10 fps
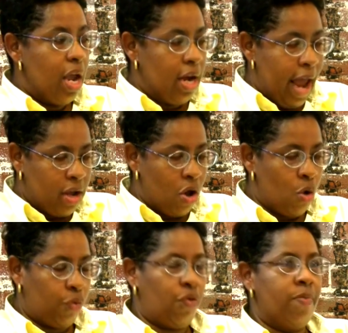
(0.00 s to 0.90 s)
And that
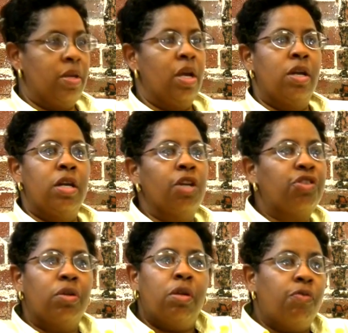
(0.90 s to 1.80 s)
goes from the
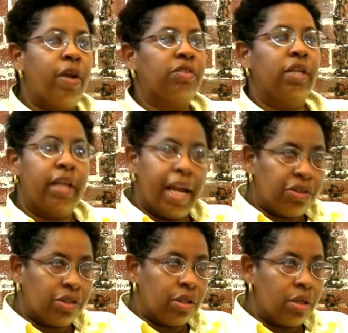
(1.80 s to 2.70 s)
initial
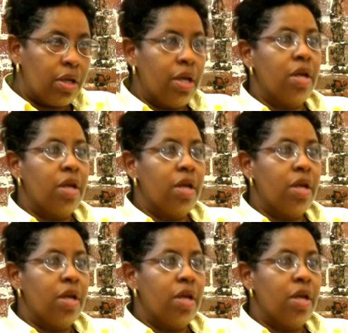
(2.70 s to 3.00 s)
investigation,